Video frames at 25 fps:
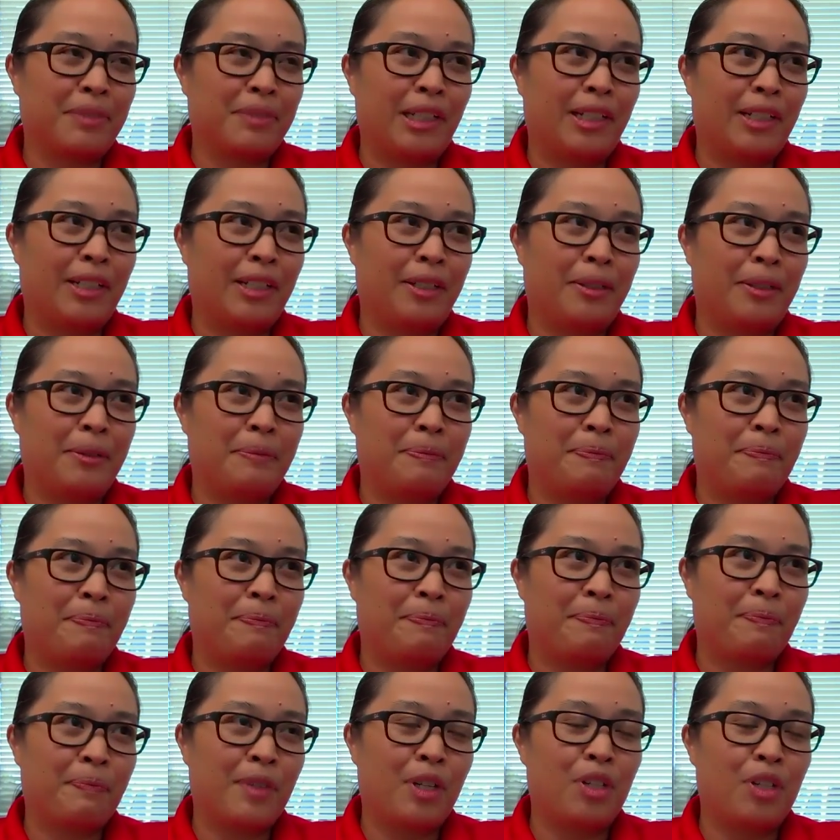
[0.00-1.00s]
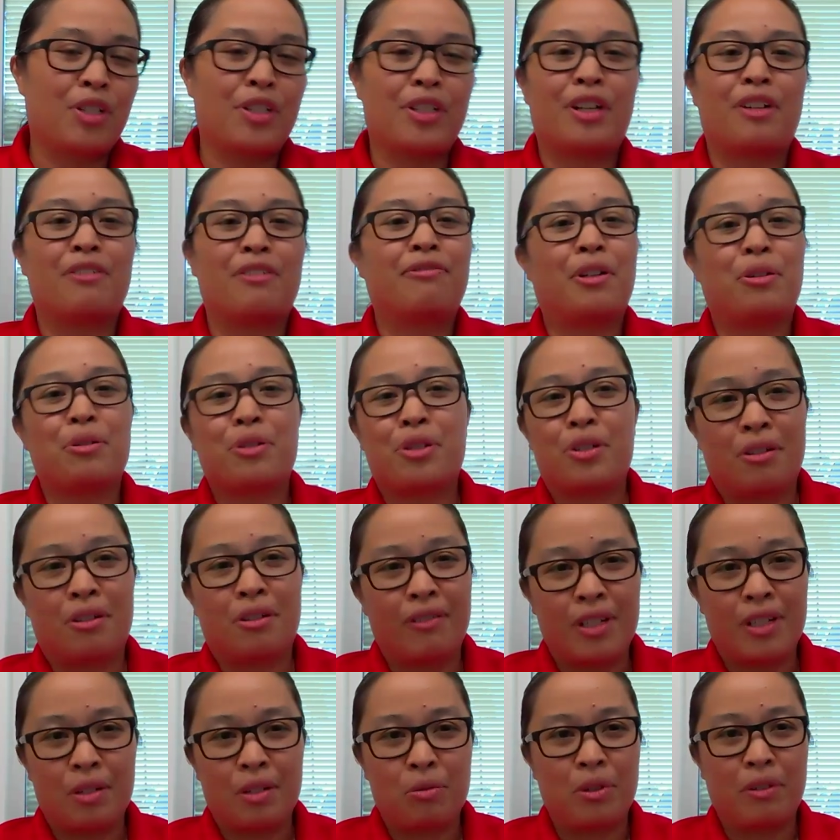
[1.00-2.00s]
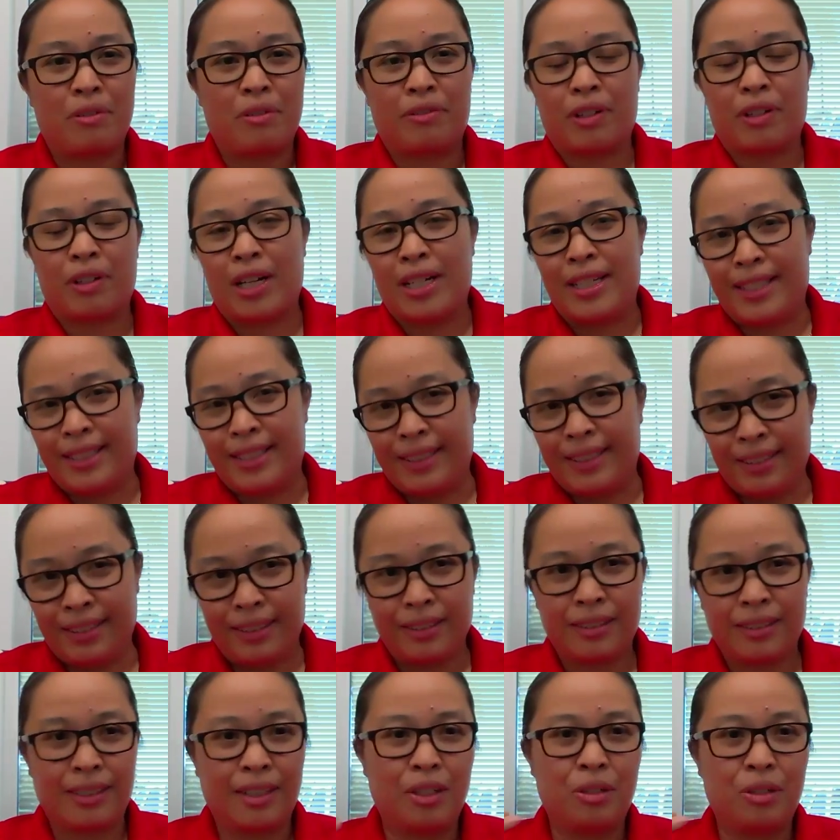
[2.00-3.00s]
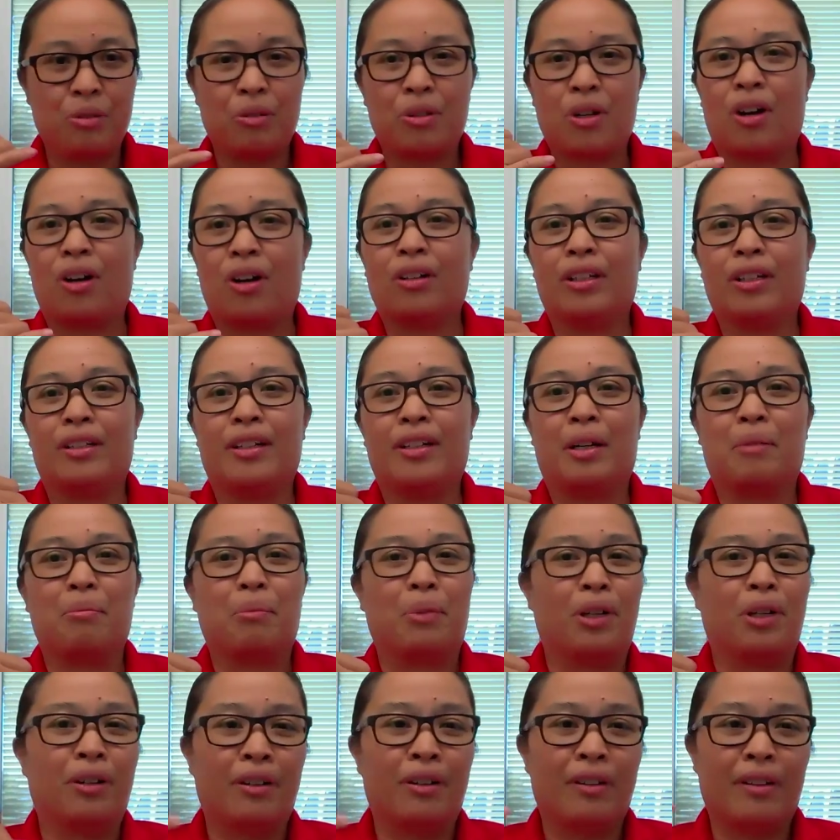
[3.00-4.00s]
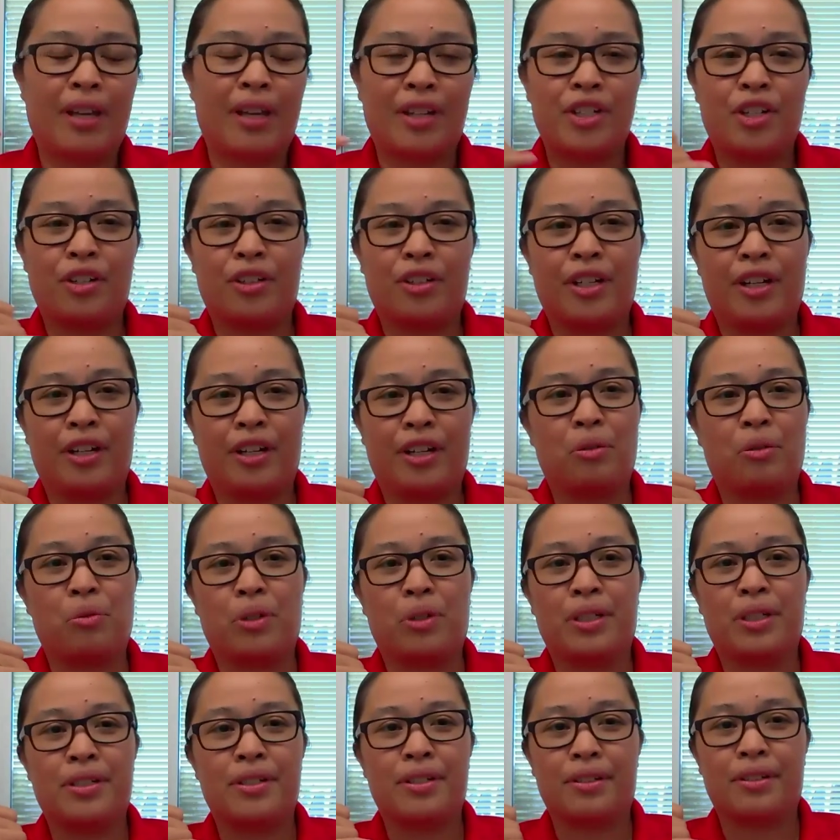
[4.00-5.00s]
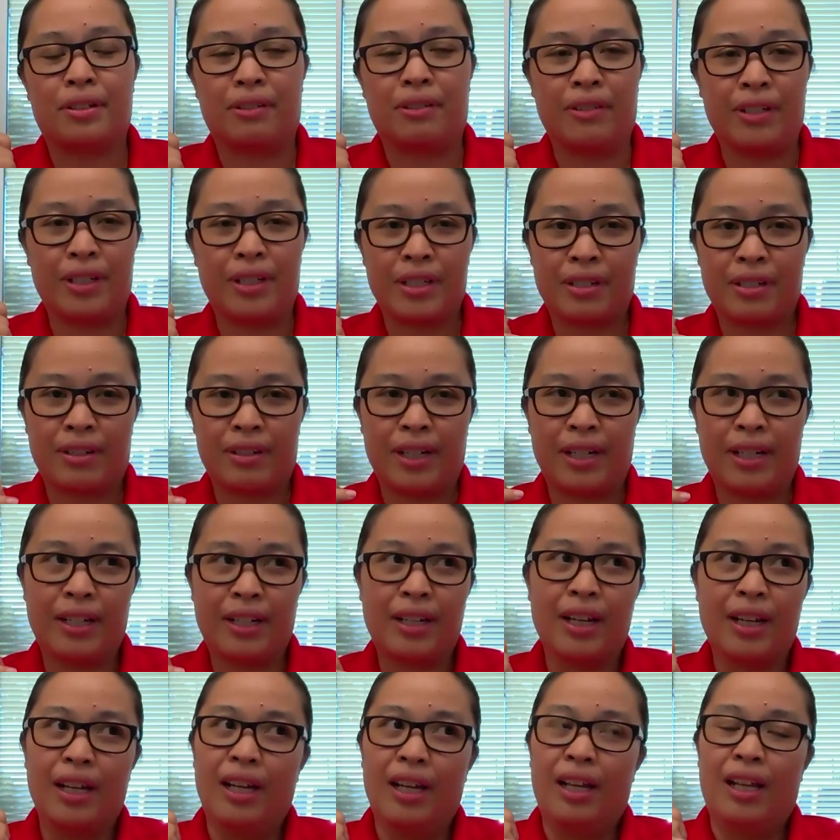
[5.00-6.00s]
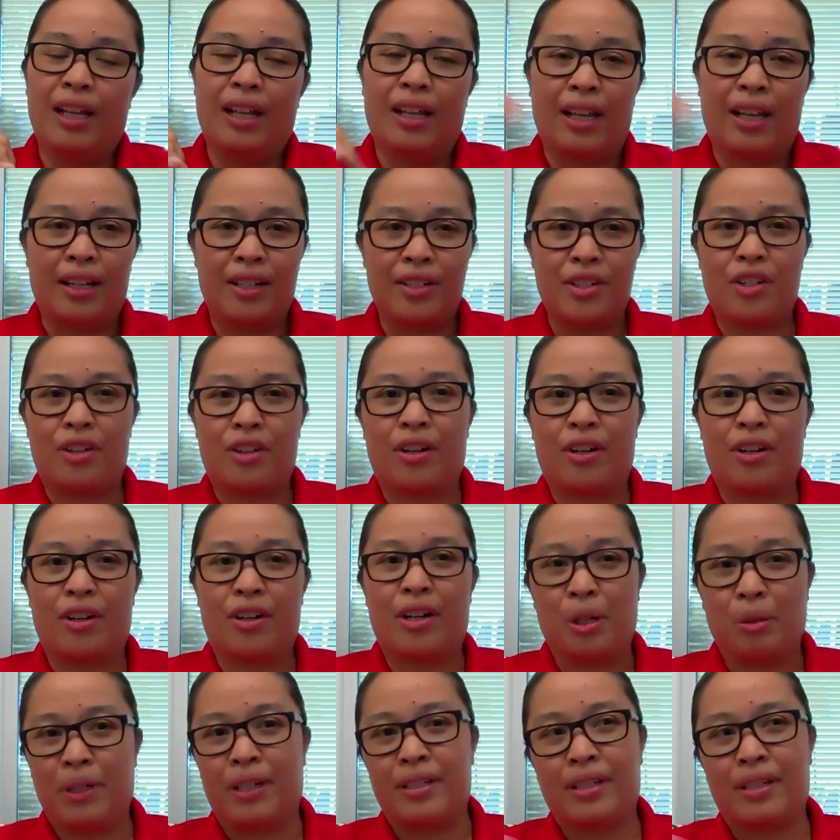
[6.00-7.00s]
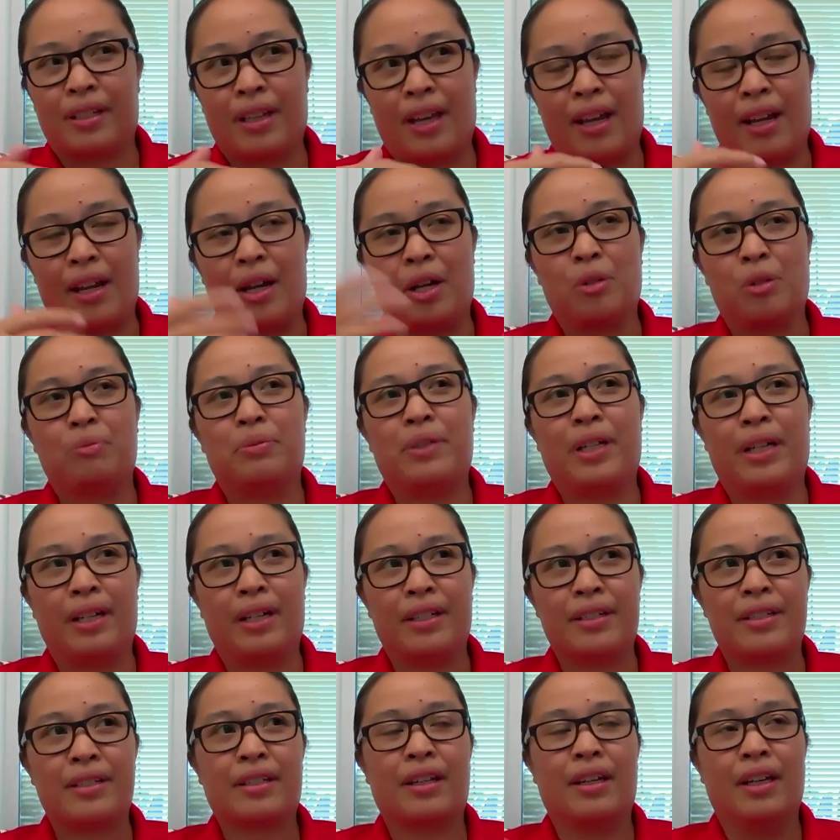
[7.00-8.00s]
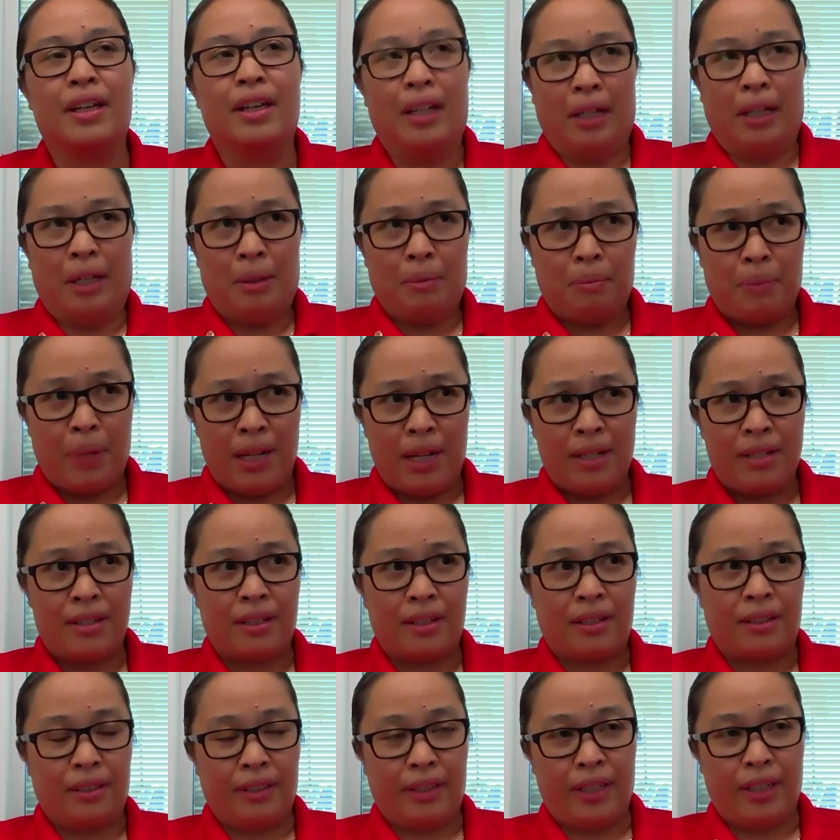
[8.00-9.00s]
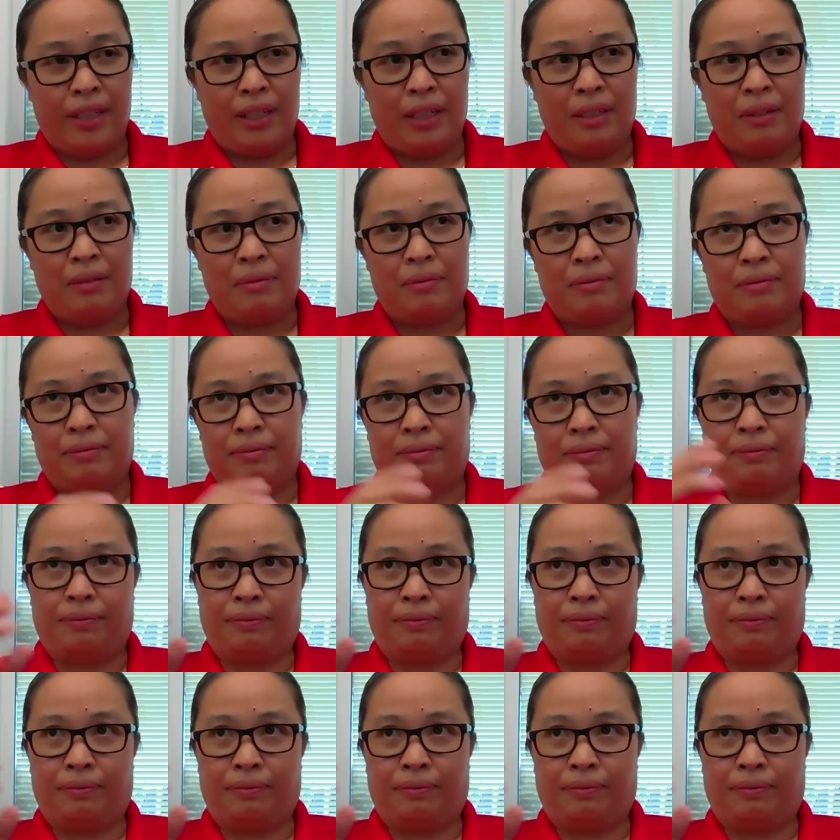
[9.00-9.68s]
um, your cell phone service with Verizon you call a number. That's your tier one service, right? That is your help desk. That help desk basically